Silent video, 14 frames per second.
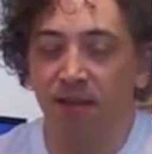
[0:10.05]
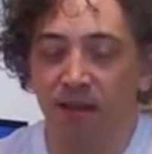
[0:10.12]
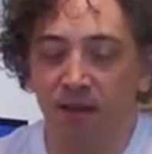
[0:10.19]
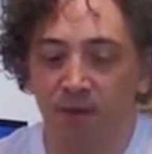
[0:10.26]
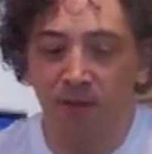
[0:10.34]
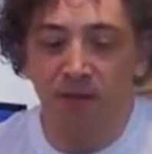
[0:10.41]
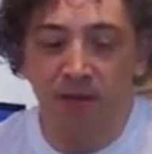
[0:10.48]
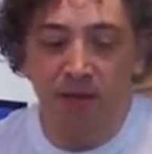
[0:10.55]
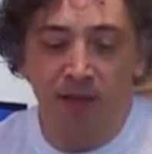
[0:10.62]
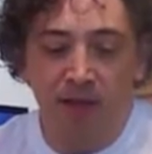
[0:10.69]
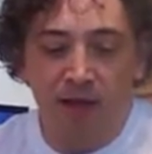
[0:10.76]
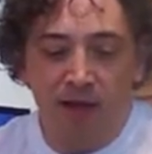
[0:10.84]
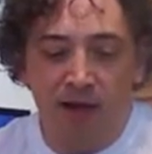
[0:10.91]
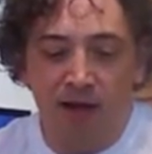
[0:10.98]

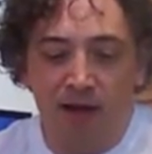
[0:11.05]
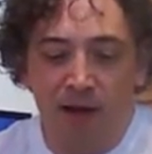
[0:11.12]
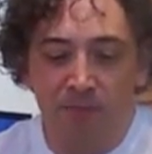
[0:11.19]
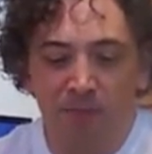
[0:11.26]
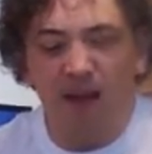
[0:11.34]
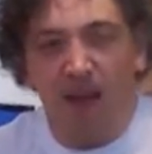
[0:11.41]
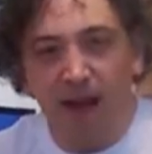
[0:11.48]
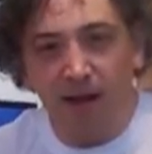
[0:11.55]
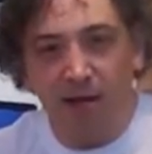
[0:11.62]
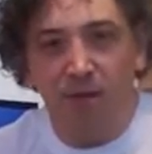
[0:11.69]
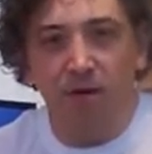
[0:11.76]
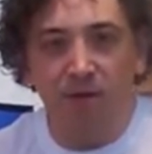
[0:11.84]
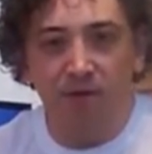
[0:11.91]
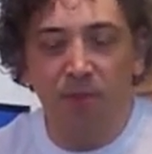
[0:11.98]
now, on and
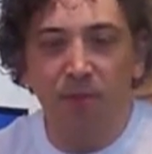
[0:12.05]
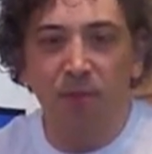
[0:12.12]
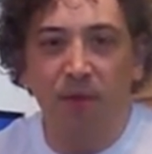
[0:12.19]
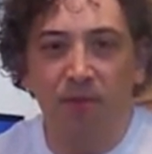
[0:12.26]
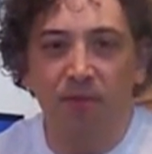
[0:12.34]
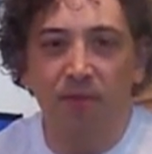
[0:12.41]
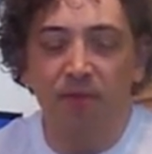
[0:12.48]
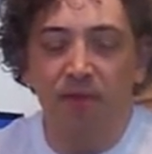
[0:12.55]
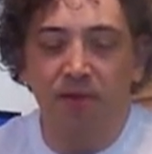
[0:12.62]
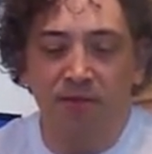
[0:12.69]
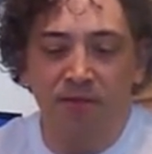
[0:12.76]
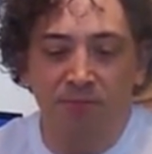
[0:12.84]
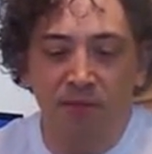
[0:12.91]
off throughout the years.